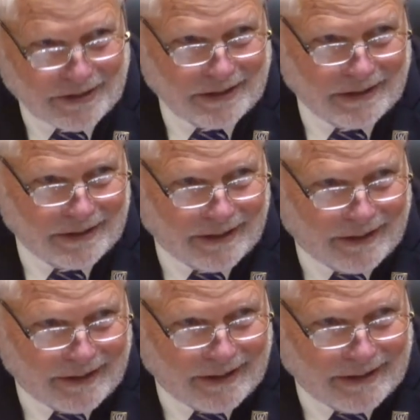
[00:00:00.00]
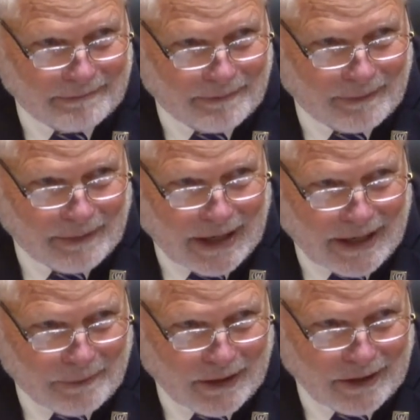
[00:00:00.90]
in my
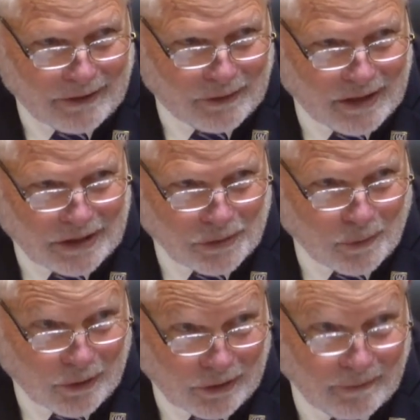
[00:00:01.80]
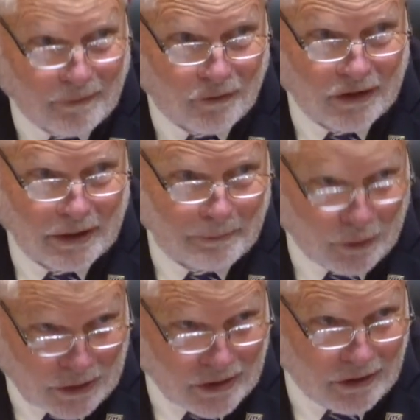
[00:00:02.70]
ham radio days were via
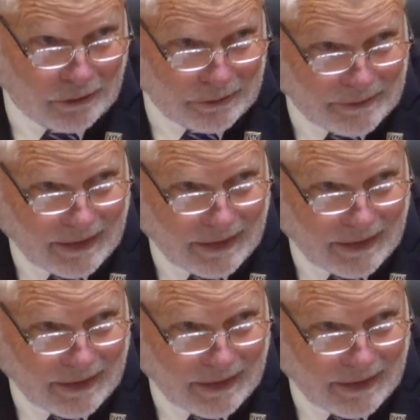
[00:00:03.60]
Morse code.